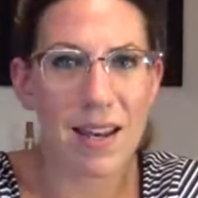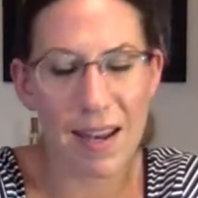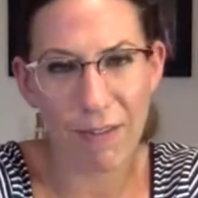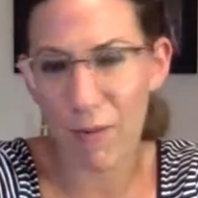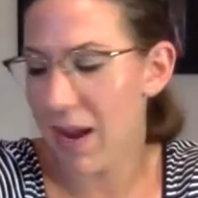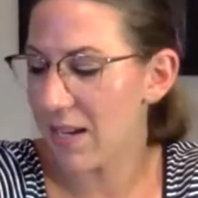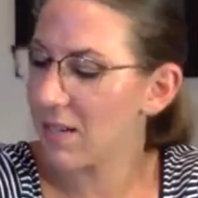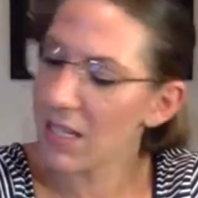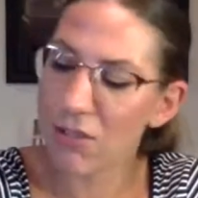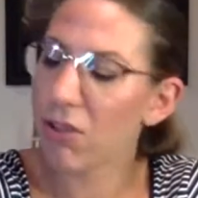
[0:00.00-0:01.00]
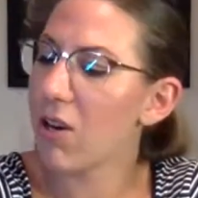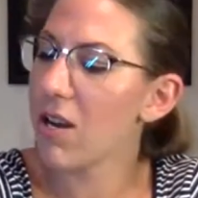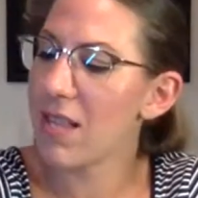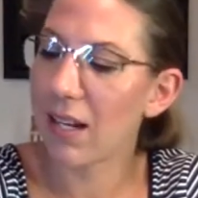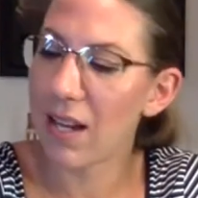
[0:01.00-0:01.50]
Never mind. Disregard
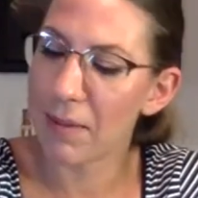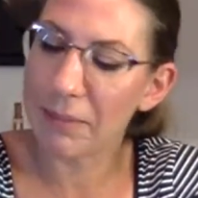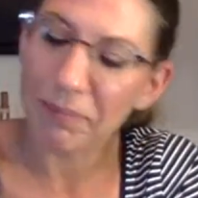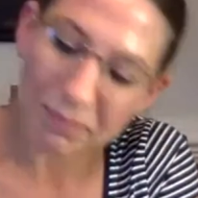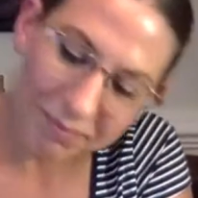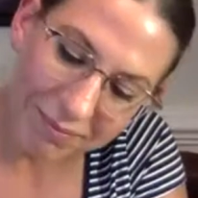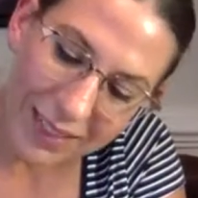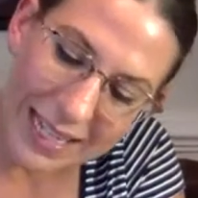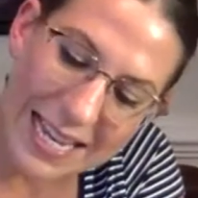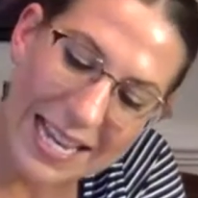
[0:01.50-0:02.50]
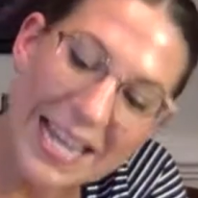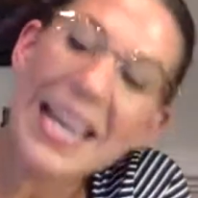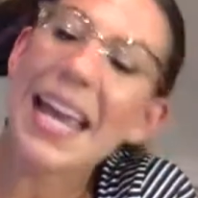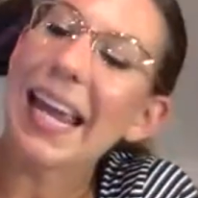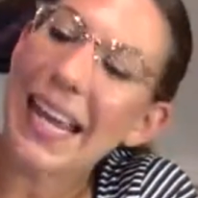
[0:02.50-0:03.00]
that comment.
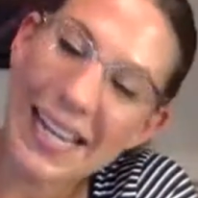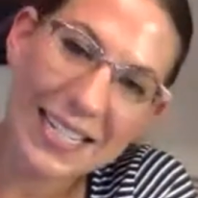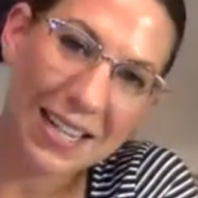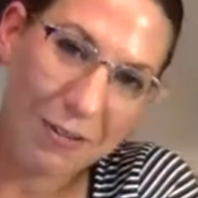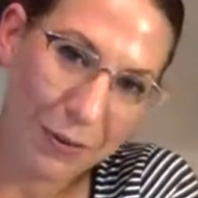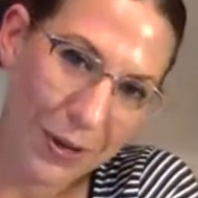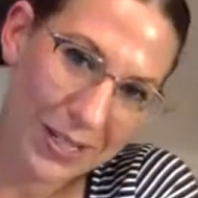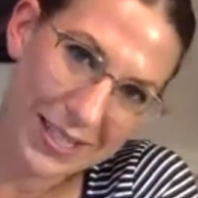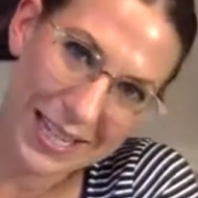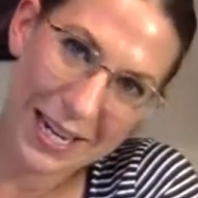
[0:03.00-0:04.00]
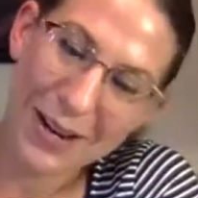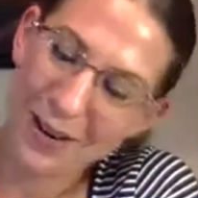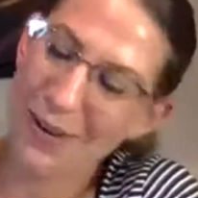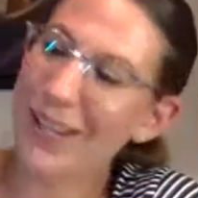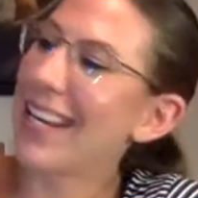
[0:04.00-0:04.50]
And, of course, the
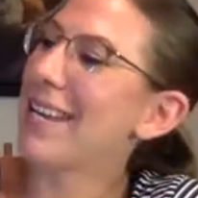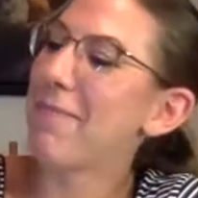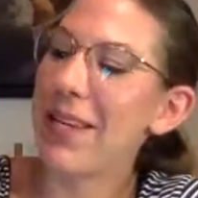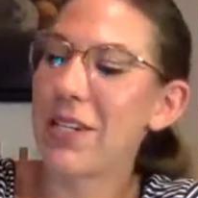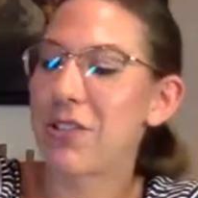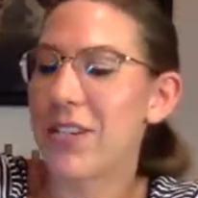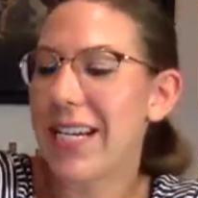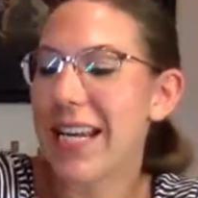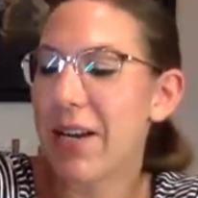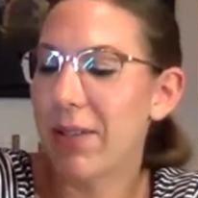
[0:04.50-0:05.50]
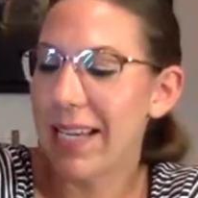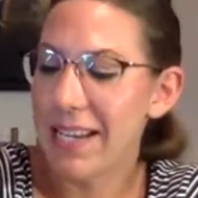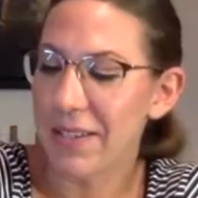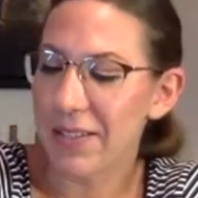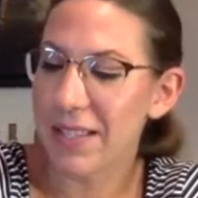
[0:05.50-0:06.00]
Oregon Pinot Gris Eola
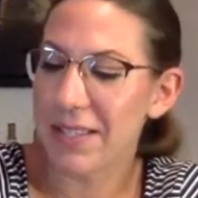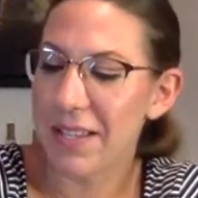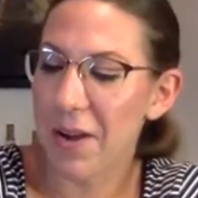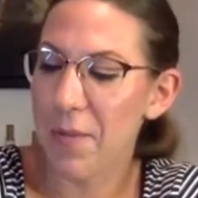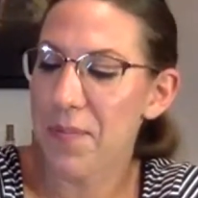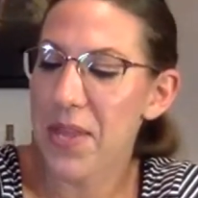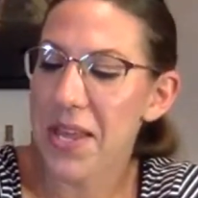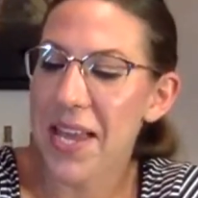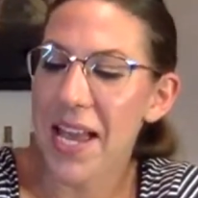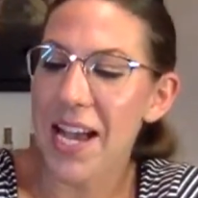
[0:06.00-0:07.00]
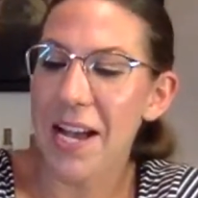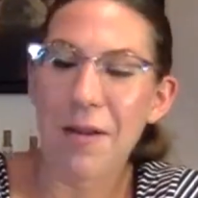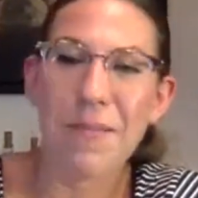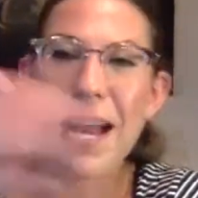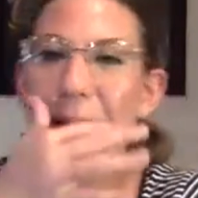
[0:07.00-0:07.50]
Hills. So
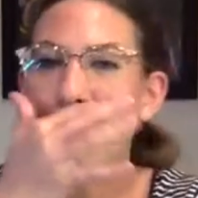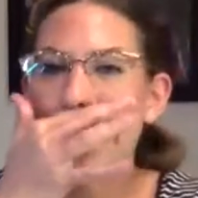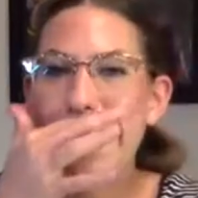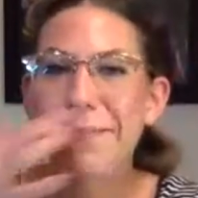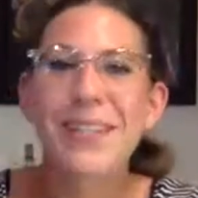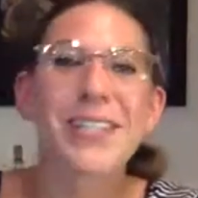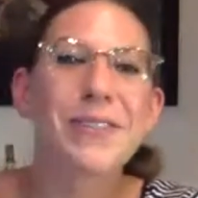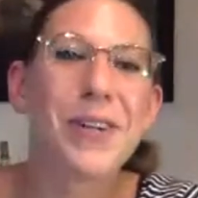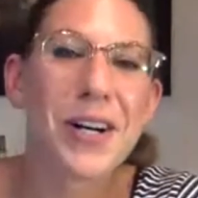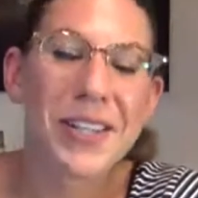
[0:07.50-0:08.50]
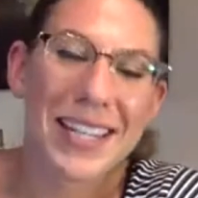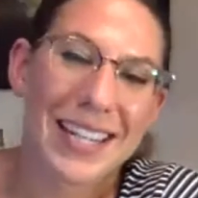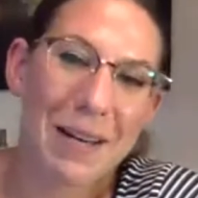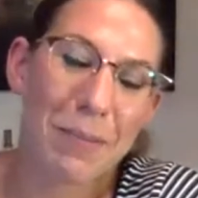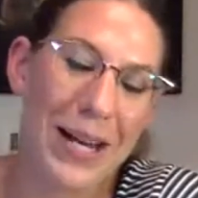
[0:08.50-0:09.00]
I will email you all the
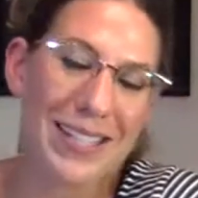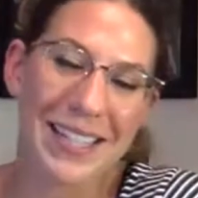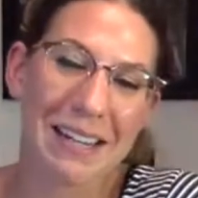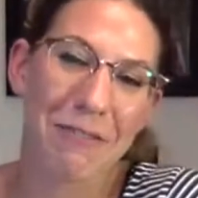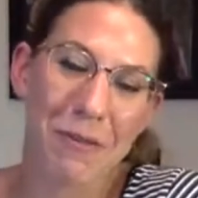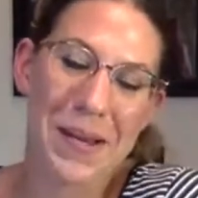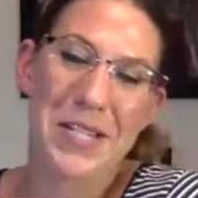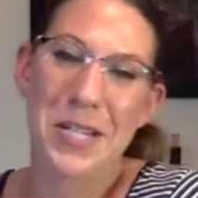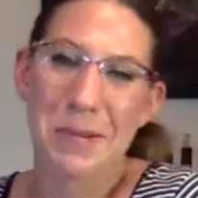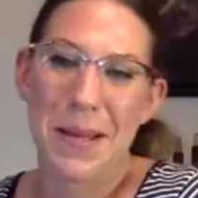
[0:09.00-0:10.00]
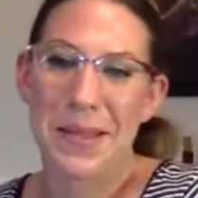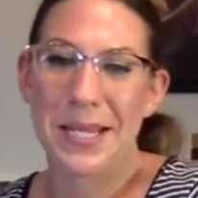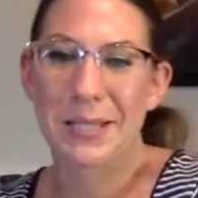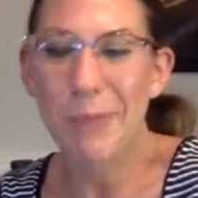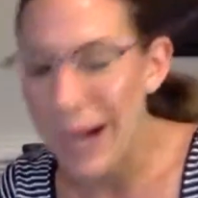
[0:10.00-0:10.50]
pricing information about
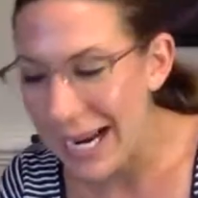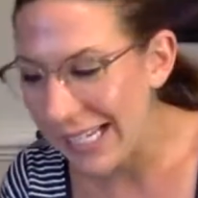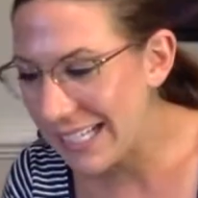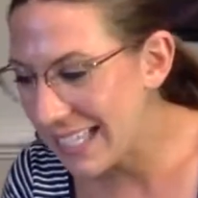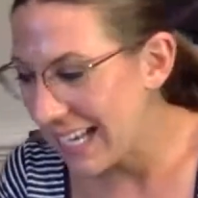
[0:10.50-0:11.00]
these wines.